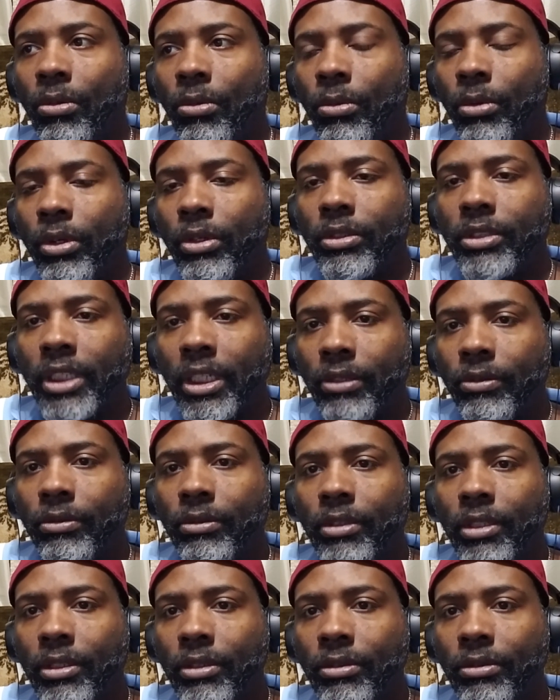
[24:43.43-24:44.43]
World
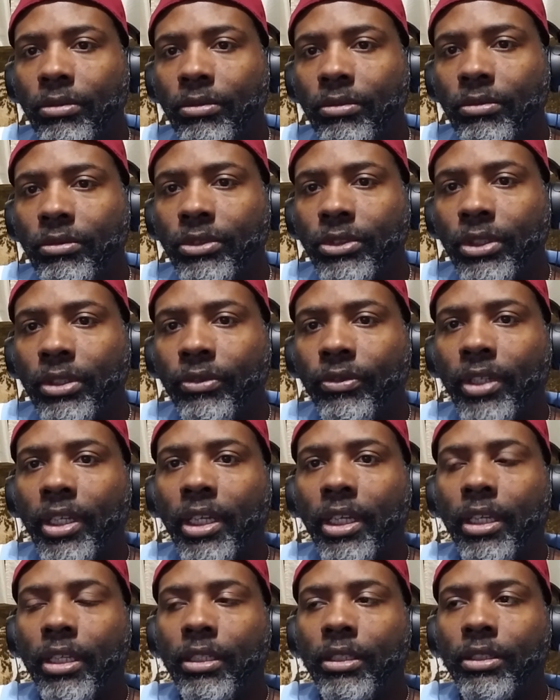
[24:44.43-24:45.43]
Taekwondo
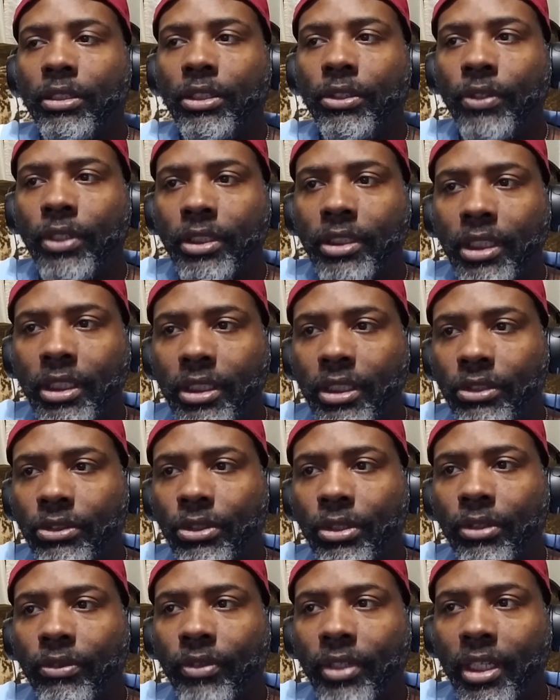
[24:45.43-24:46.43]
certified, USAT
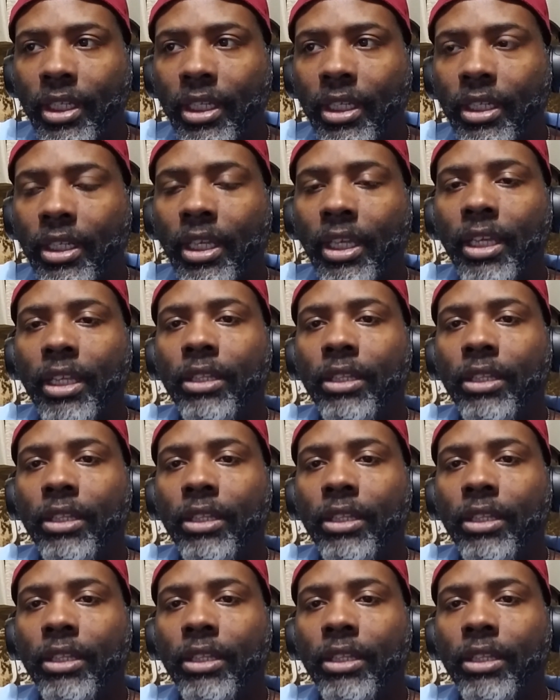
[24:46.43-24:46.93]
certified.